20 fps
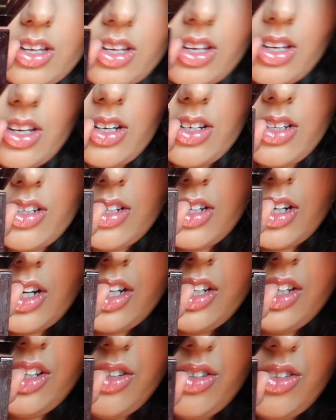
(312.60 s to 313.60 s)
and
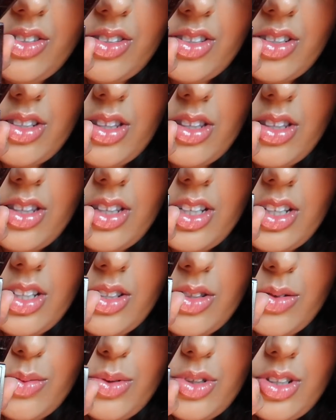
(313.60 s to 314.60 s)
I used
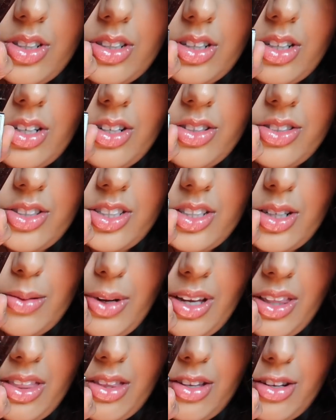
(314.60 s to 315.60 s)
this one closest to
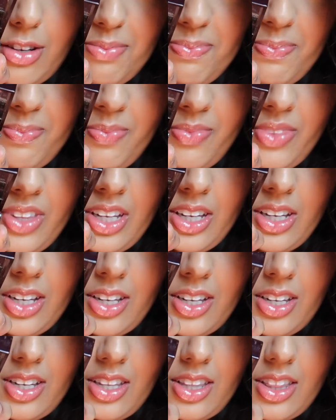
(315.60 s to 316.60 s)
my thumb,
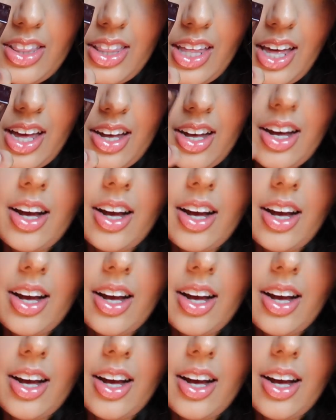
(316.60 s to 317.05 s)
that